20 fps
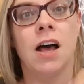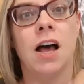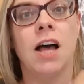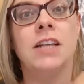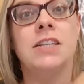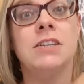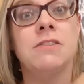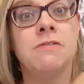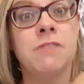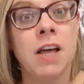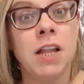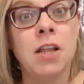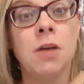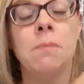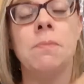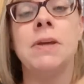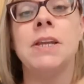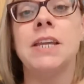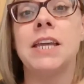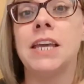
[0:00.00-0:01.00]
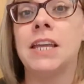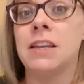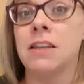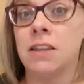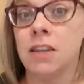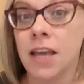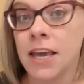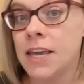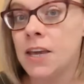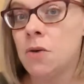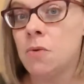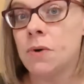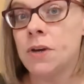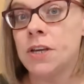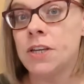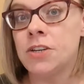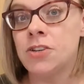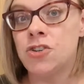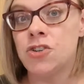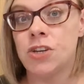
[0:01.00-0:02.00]
a development in
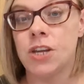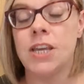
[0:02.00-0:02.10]
language,